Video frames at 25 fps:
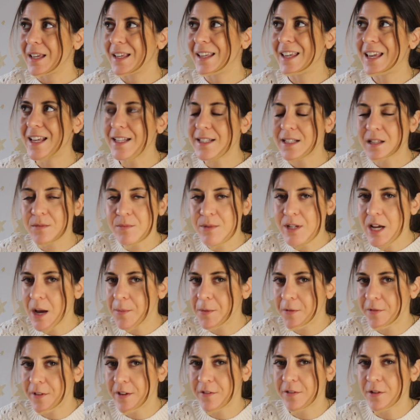get some
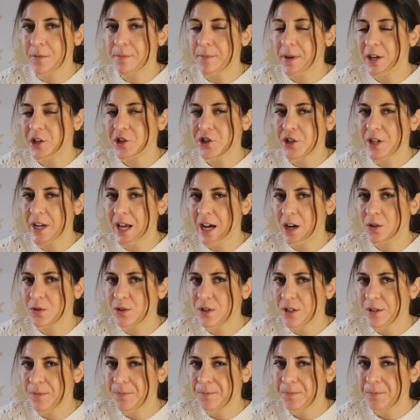type of information
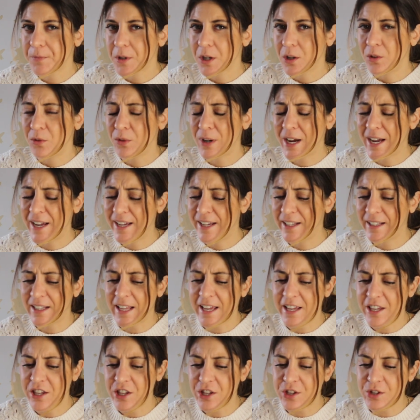out, right?
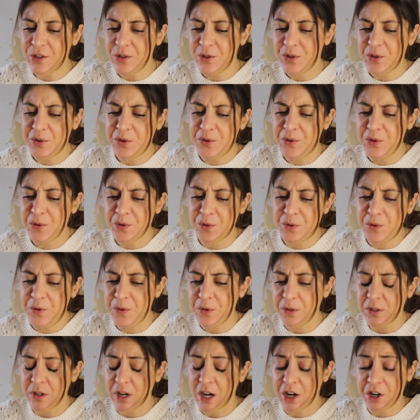Like
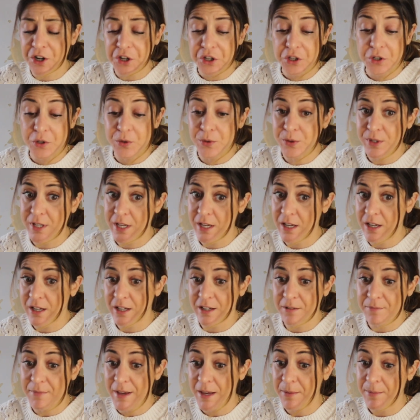you are
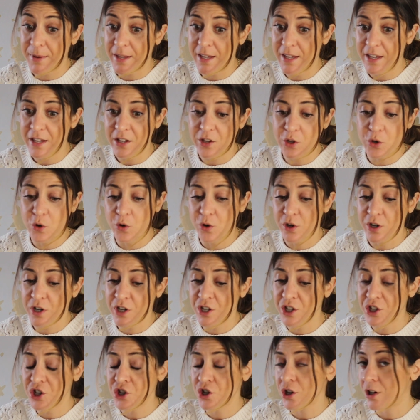using maybe
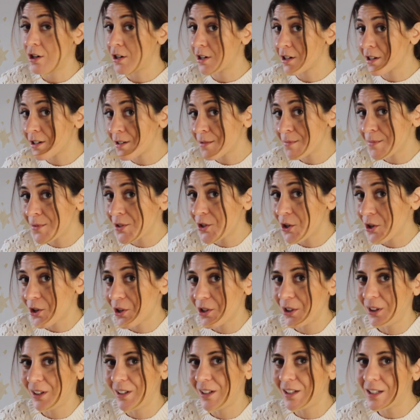your charms,
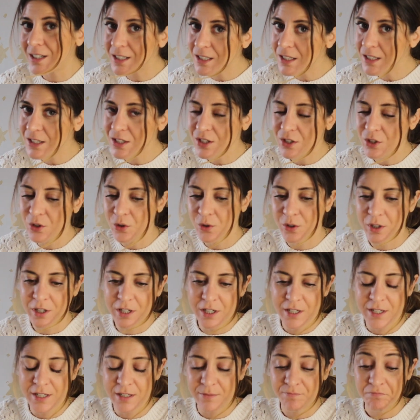your looks,
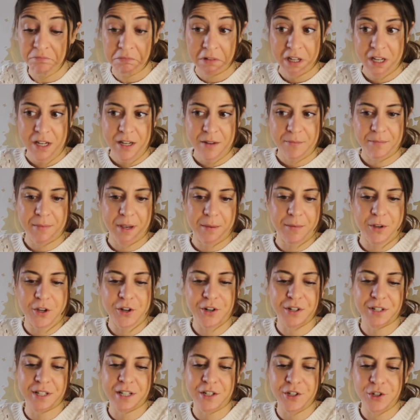your maybe
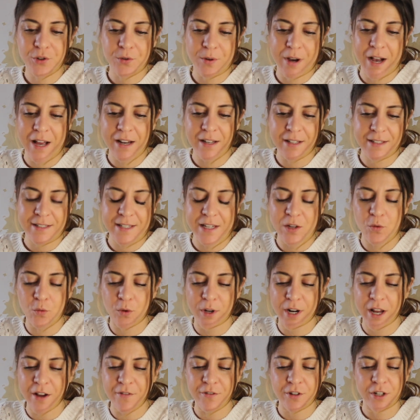your sensuality,
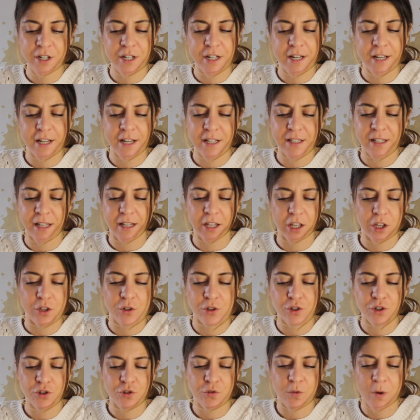whatever it is, like
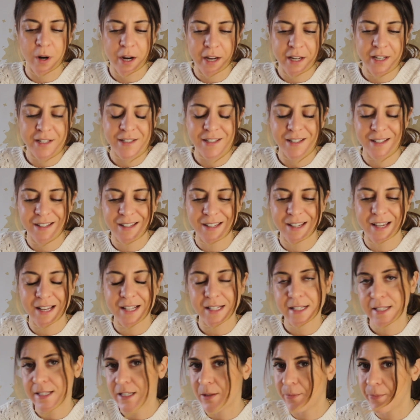you're trying to
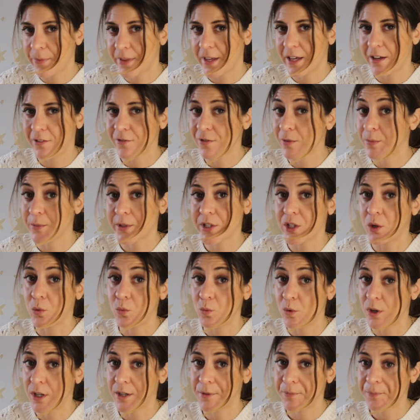get something from
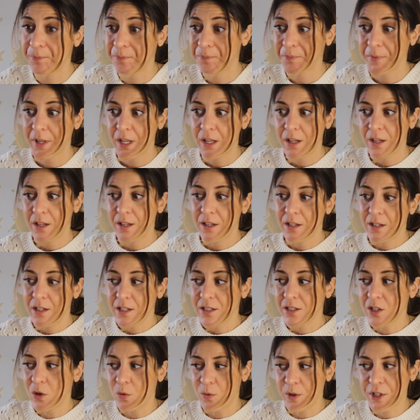someone.
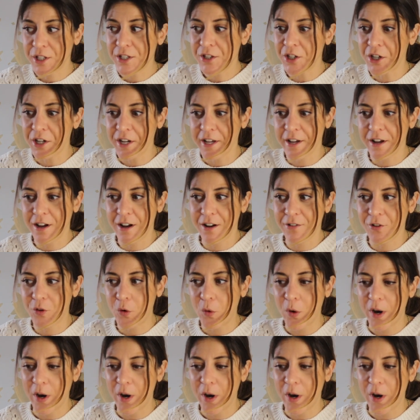So we're starting off